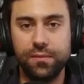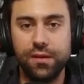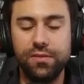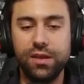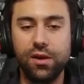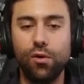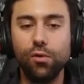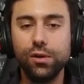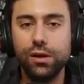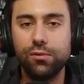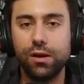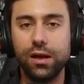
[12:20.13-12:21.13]
The
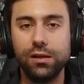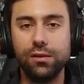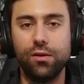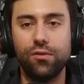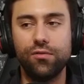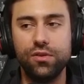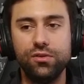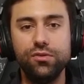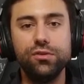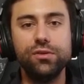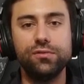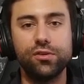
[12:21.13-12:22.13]
holy grail of the
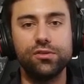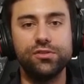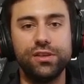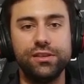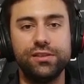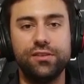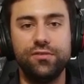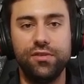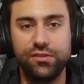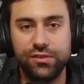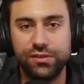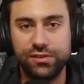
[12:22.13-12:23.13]
universe is
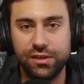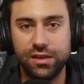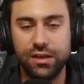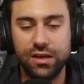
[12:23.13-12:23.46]
efficiency.